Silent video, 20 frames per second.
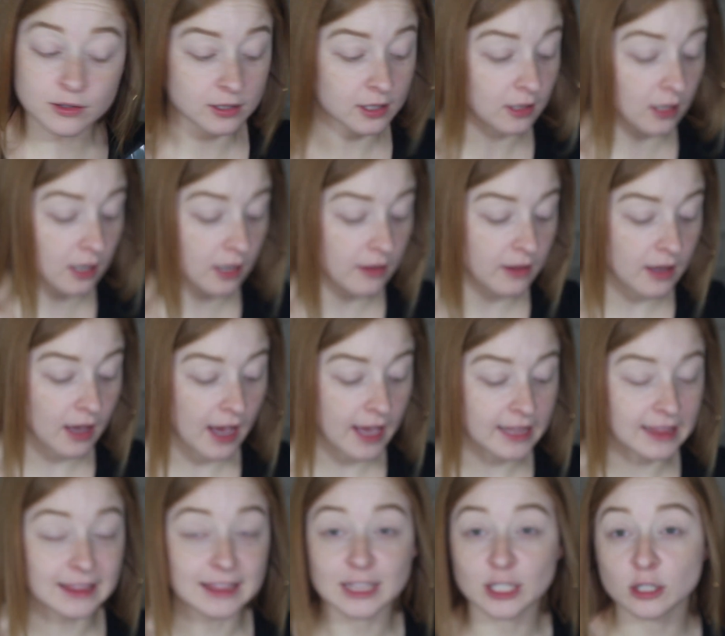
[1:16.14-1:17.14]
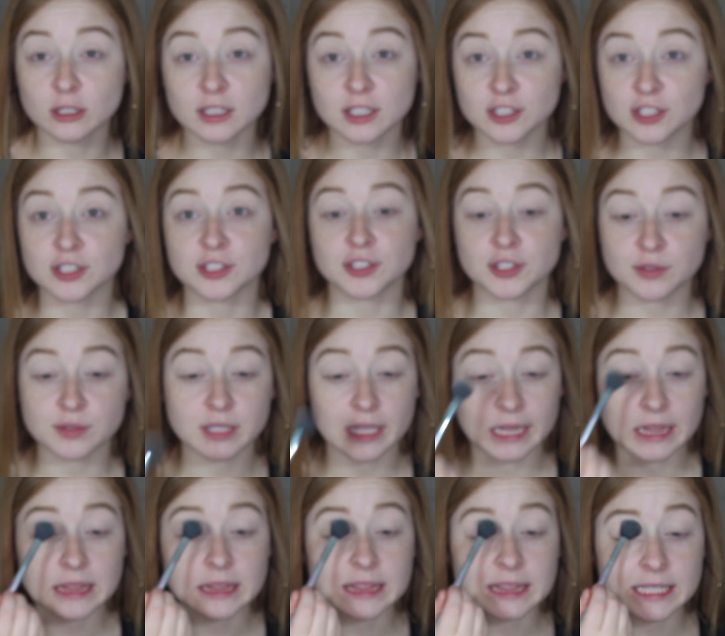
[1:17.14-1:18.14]
use a lot of it. I literally just use a
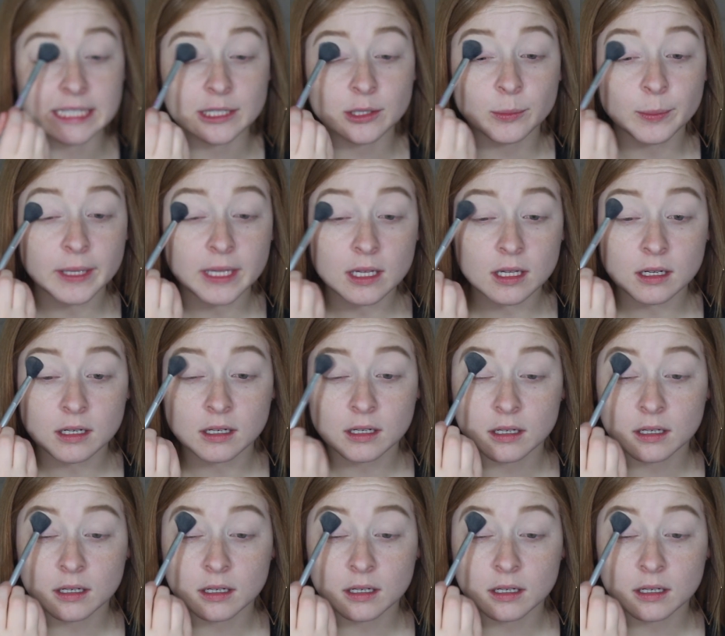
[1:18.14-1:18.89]
little bit